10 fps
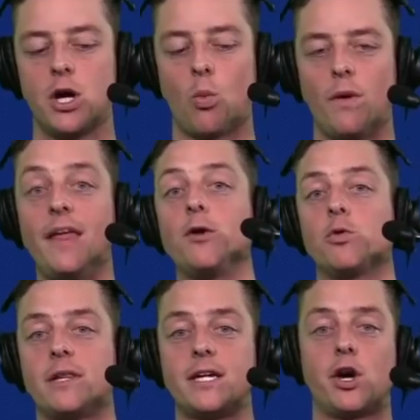when they
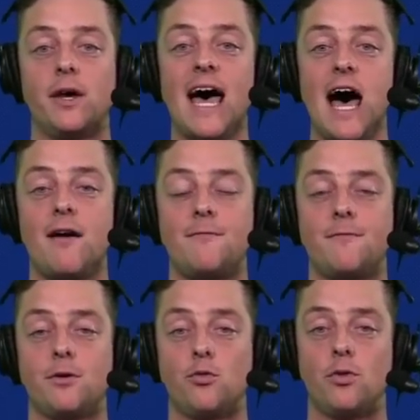really could have
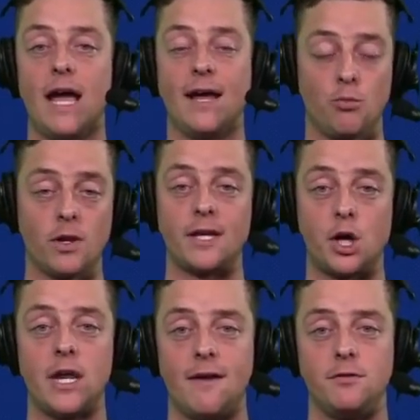and really
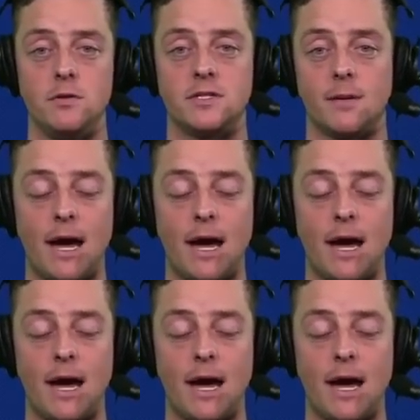could have used him.